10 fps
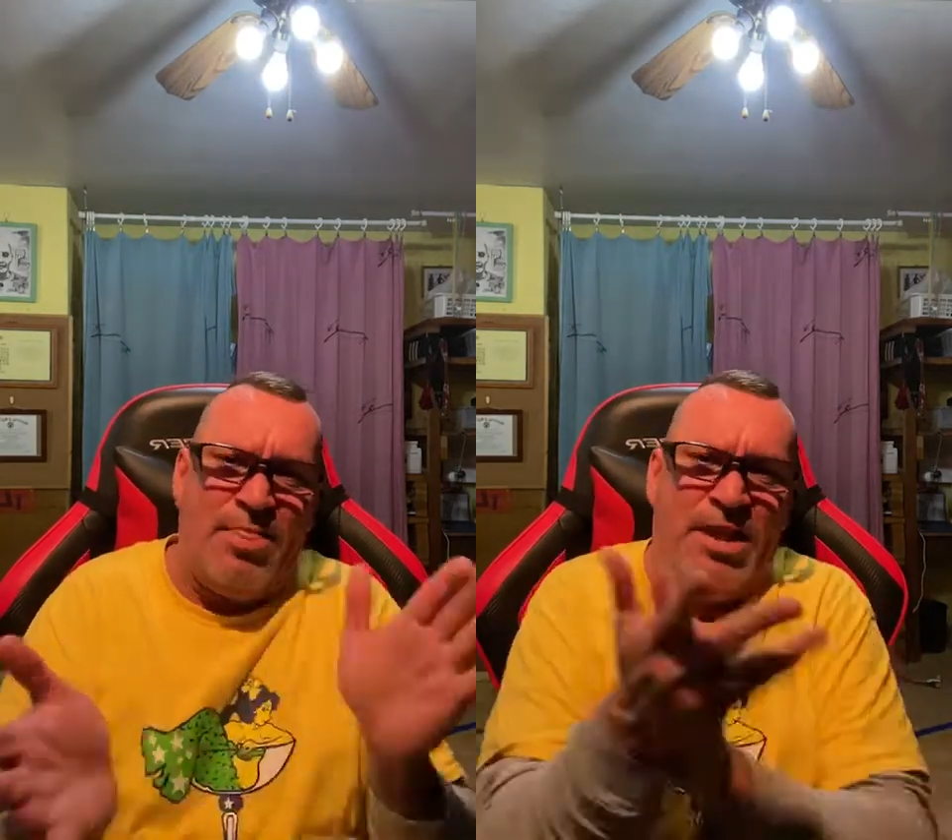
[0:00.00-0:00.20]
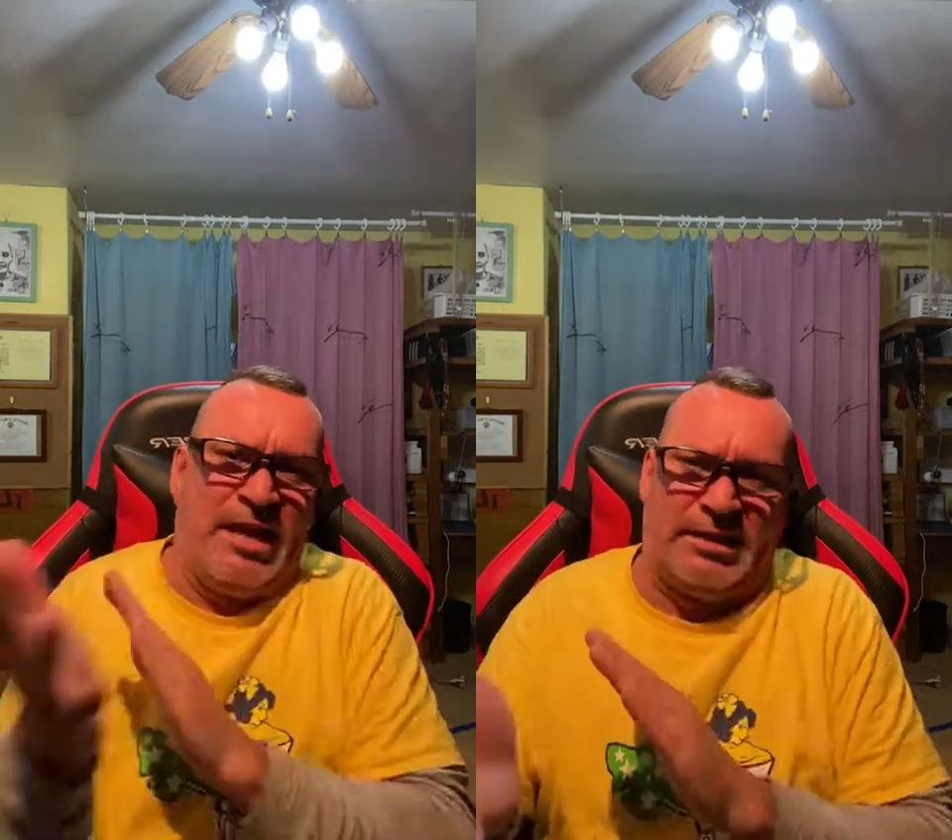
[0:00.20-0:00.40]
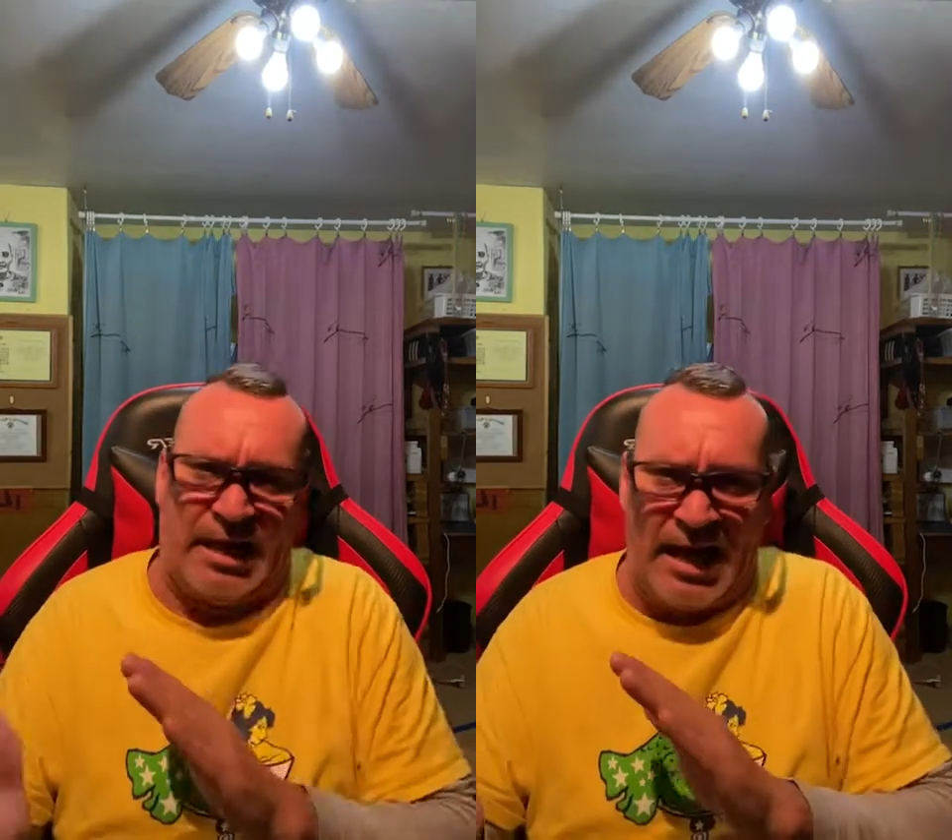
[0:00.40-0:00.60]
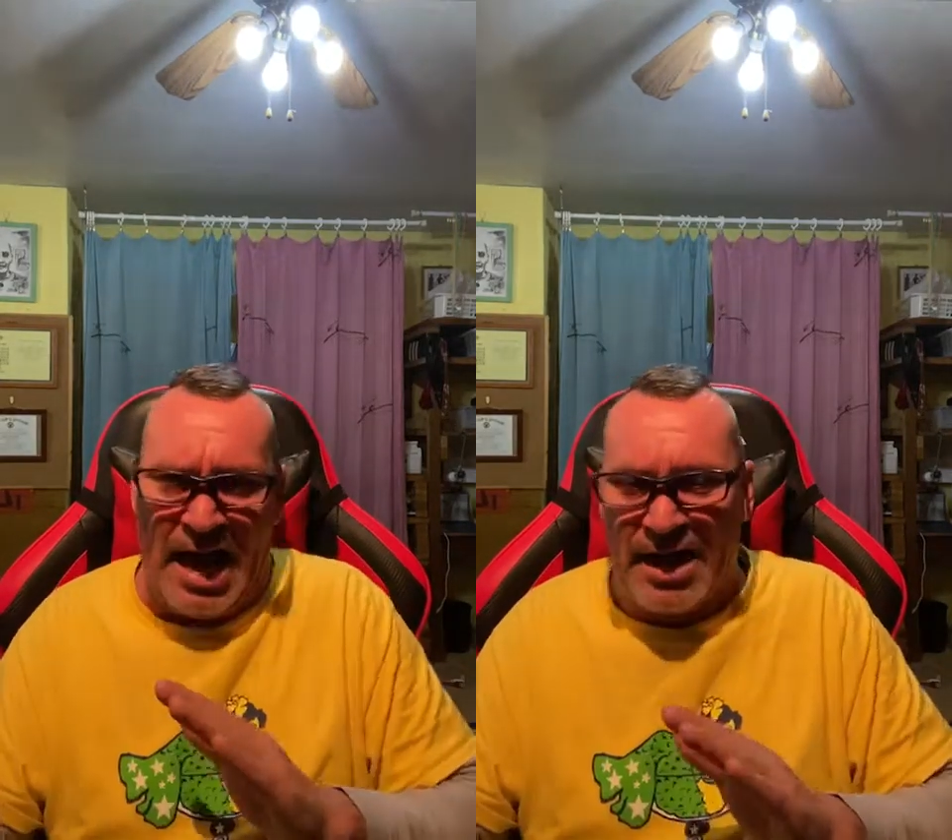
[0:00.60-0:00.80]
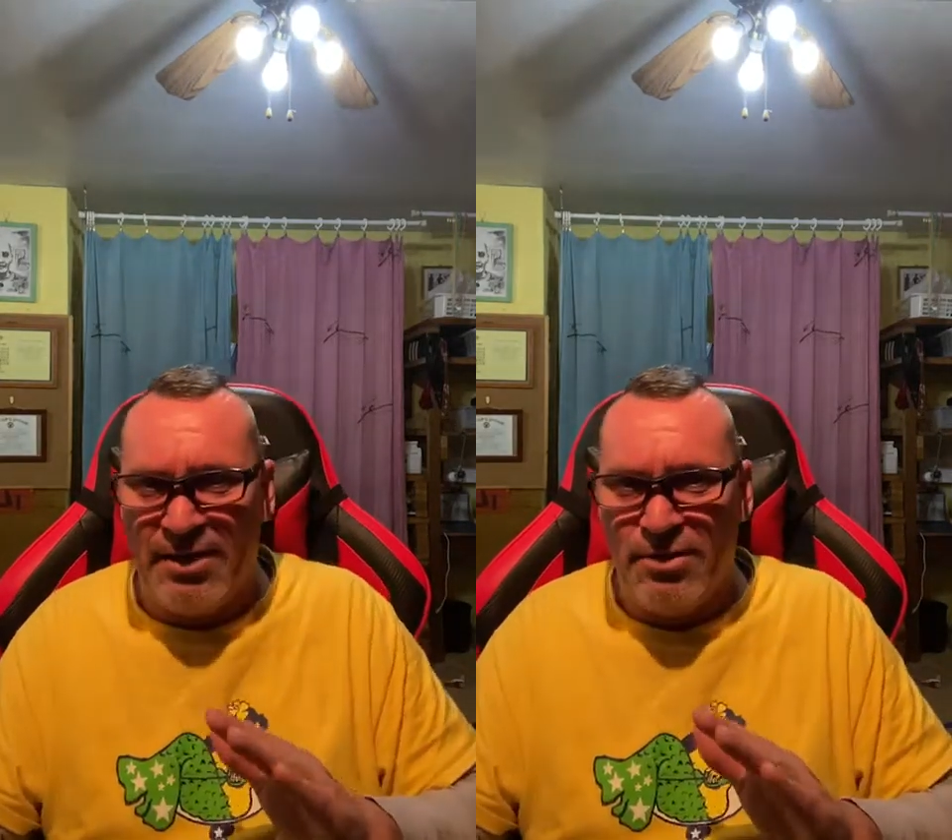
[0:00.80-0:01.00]
And then hit the
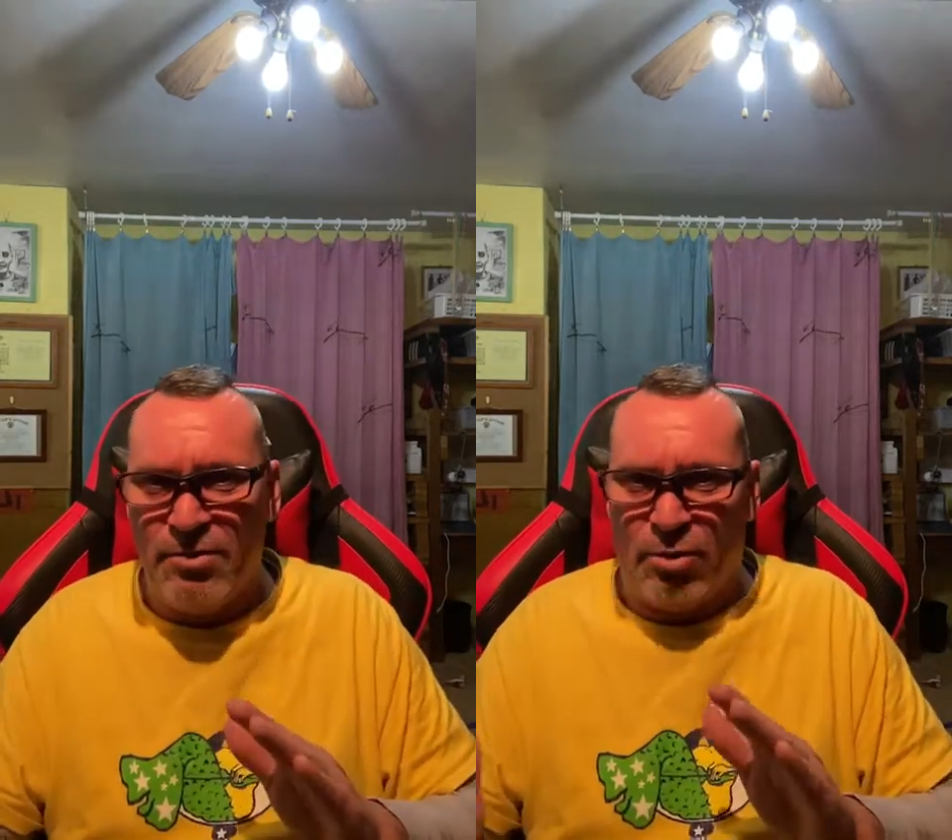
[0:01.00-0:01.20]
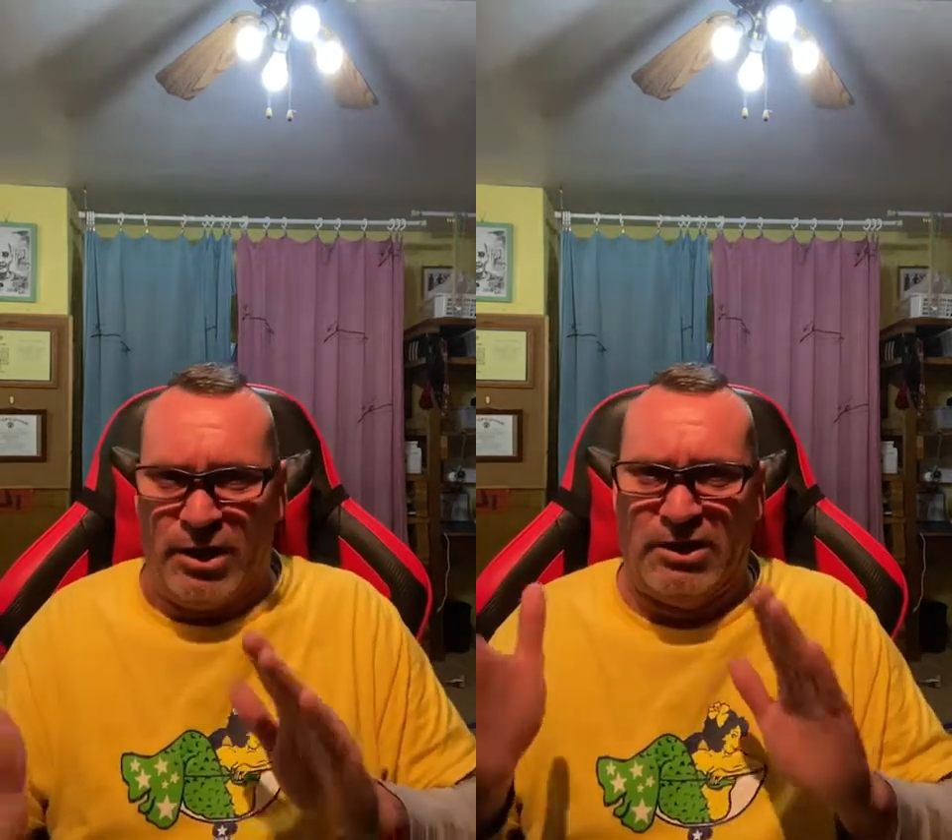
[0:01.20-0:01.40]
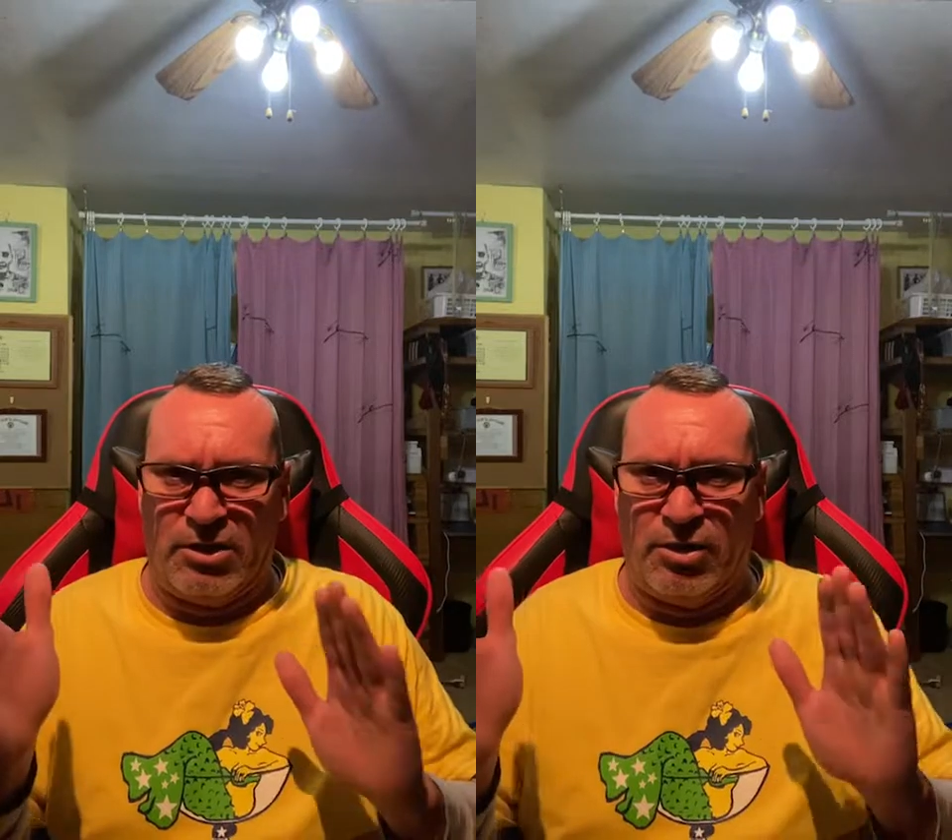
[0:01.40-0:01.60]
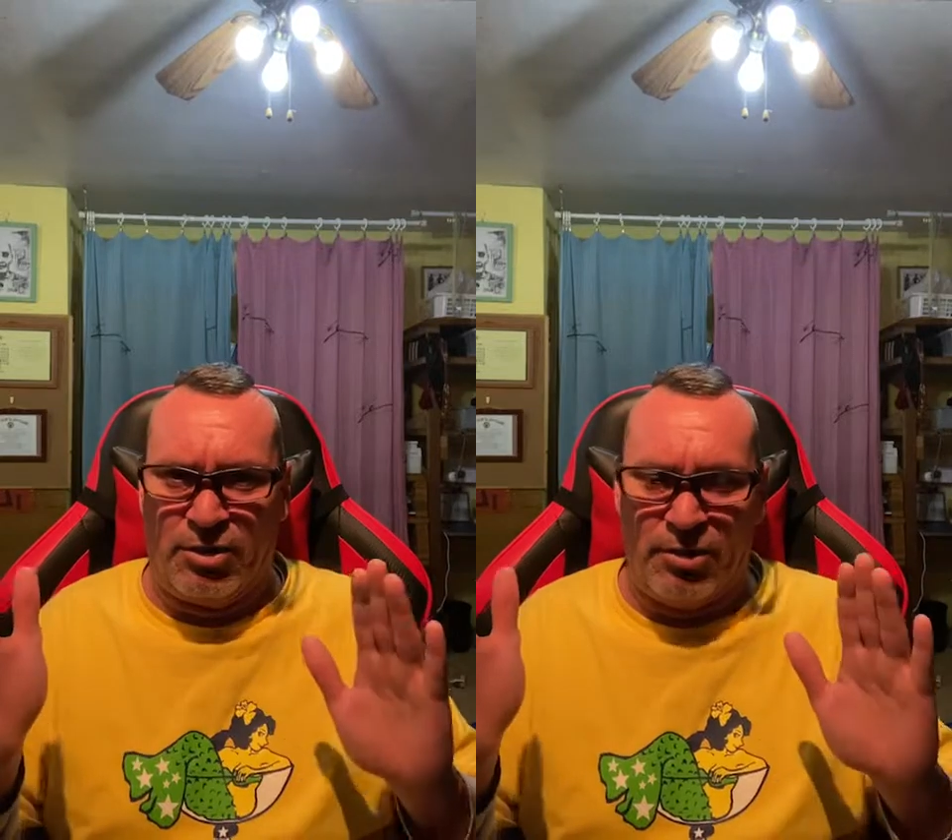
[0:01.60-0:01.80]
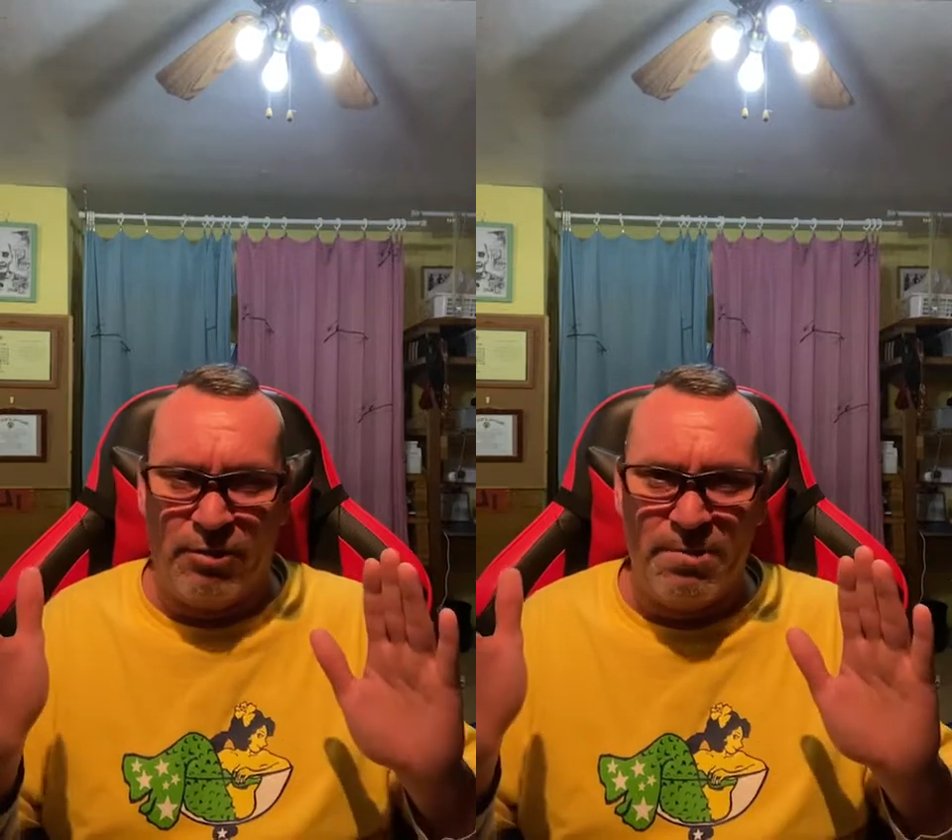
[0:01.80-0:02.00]
guy or hit the girl.